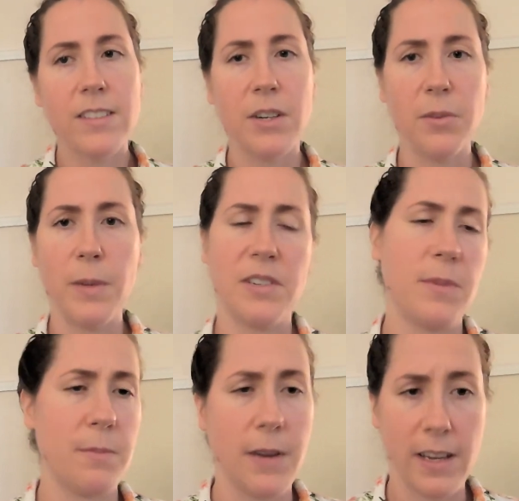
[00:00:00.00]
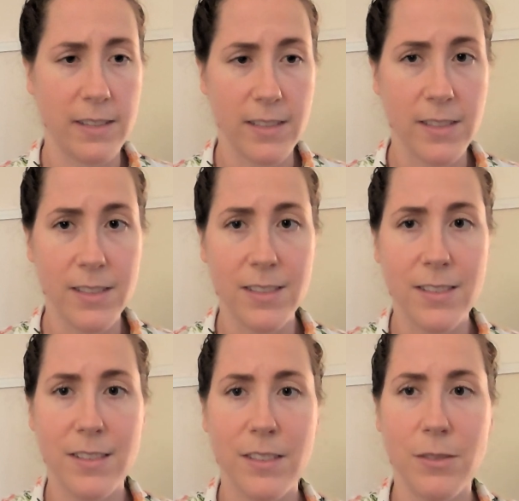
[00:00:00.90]
So measurement bias
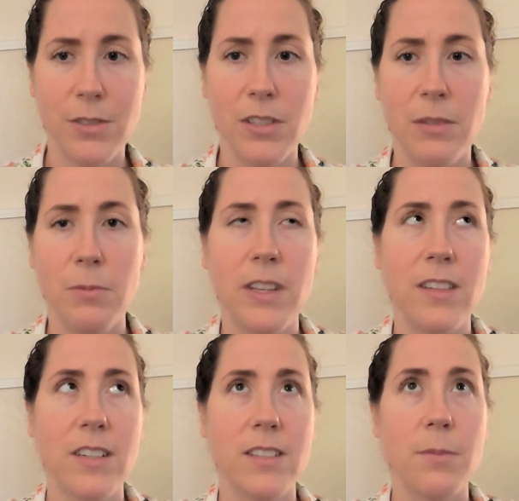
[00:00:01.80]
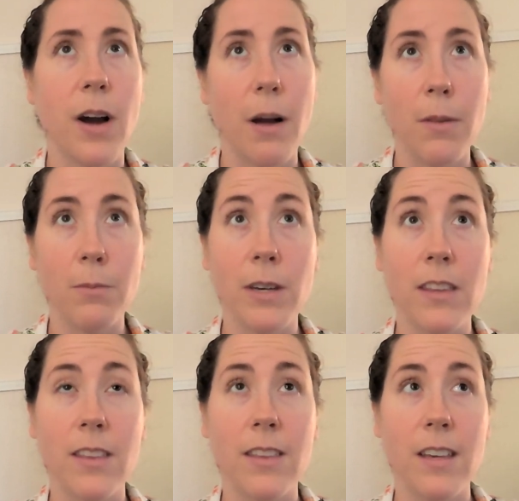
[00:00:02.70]
is usually when there's a problem
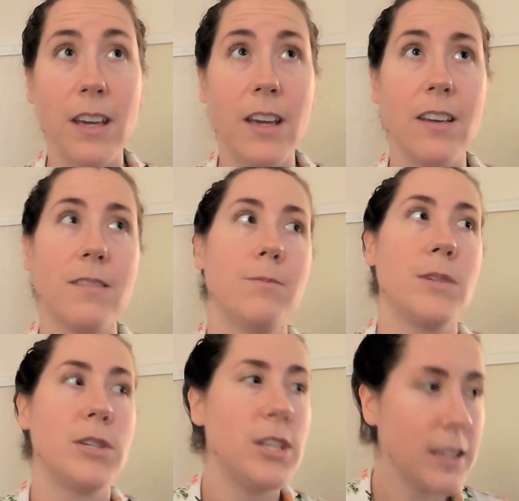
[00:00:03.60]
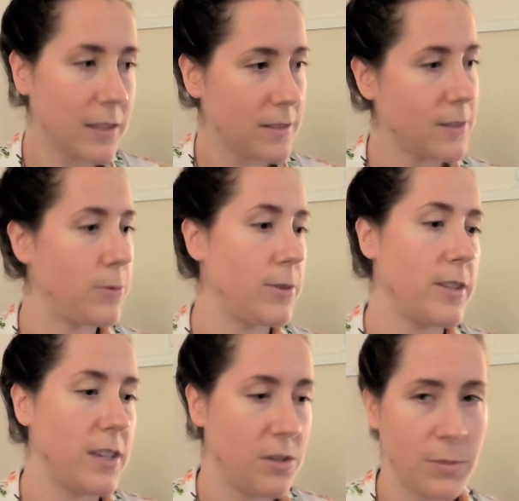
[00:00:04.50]
with the machines or
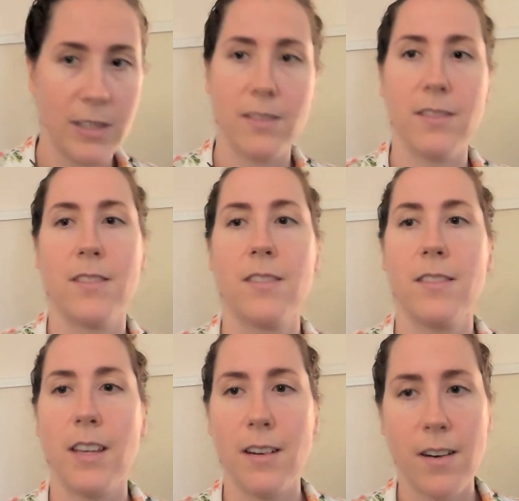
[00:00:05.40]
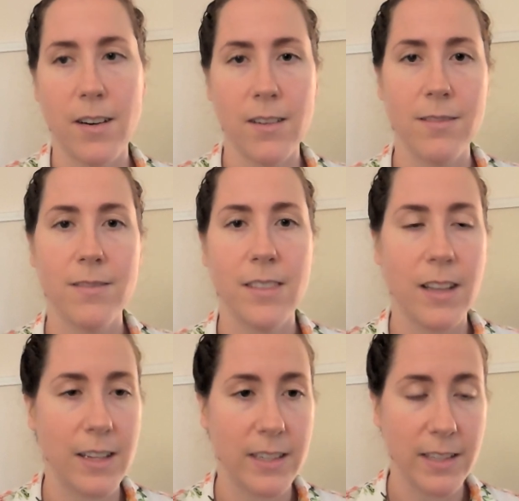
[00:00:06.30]
the humans that are
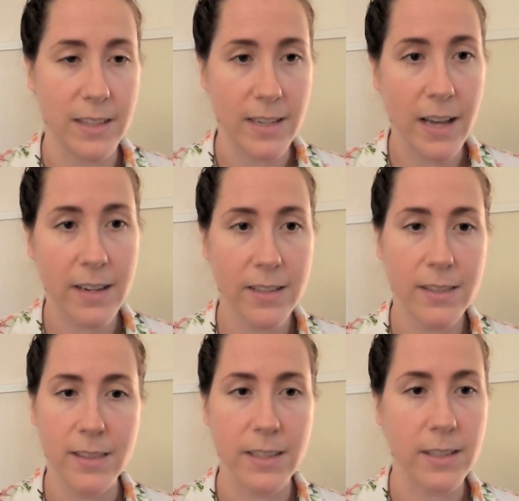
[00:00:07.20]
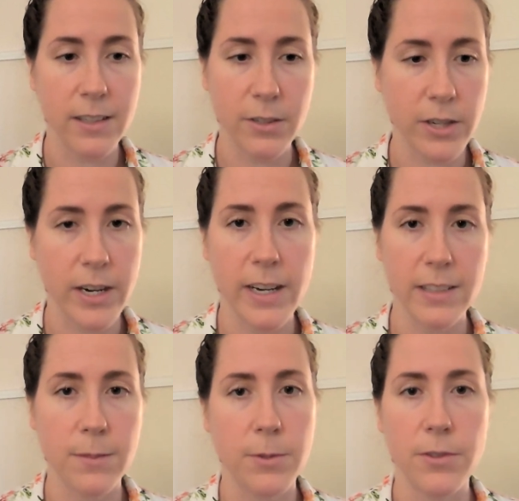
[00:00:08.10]
collecting the data that are
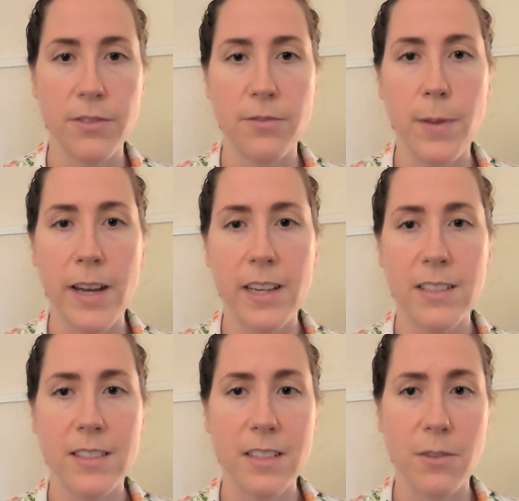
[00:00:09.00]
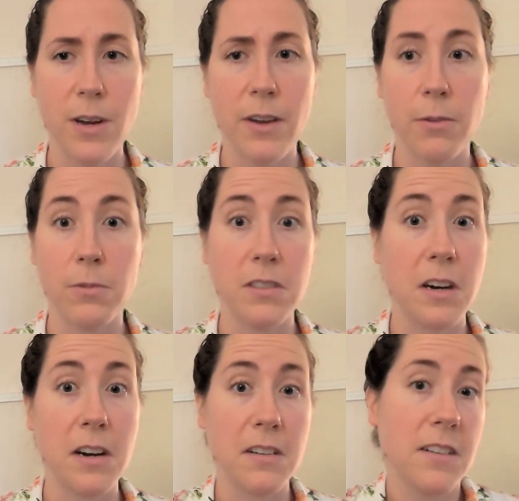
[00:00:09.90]
creating some sort of bias. So I would
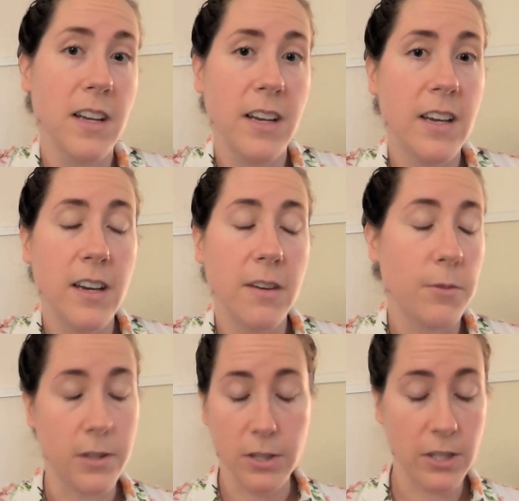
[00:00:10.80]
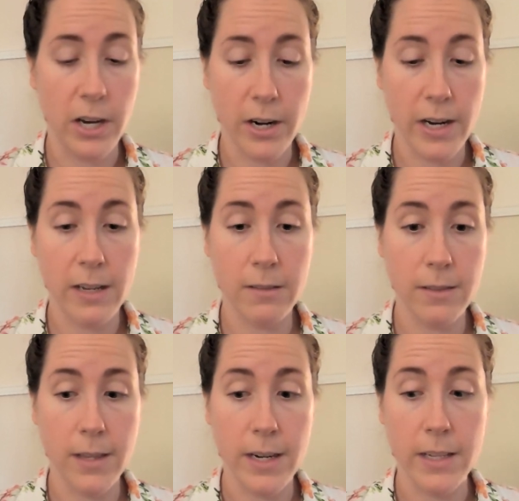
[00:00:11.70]
start with just
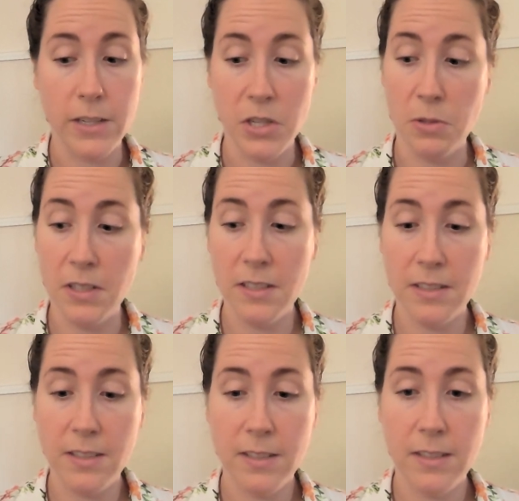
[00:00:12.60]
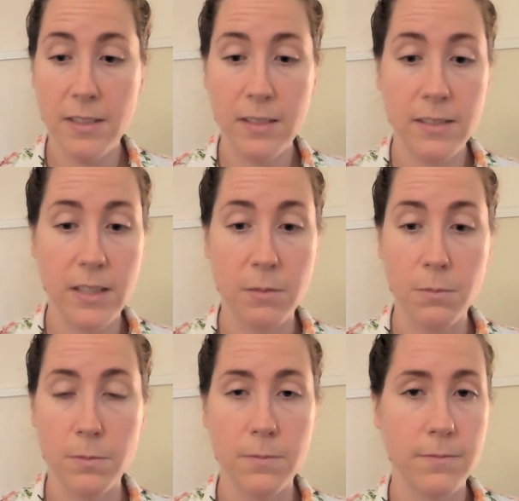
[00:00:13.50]
sharing that I had noticed
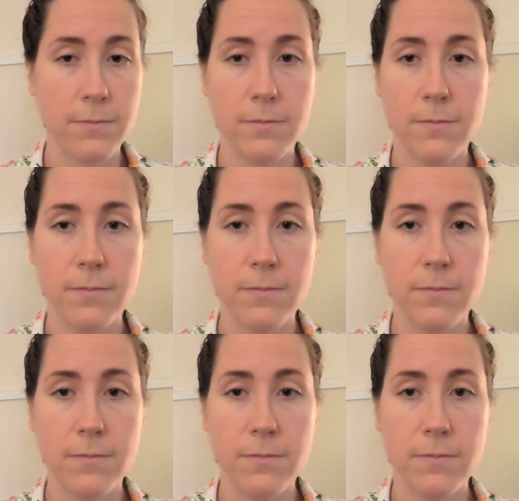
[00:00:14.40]
some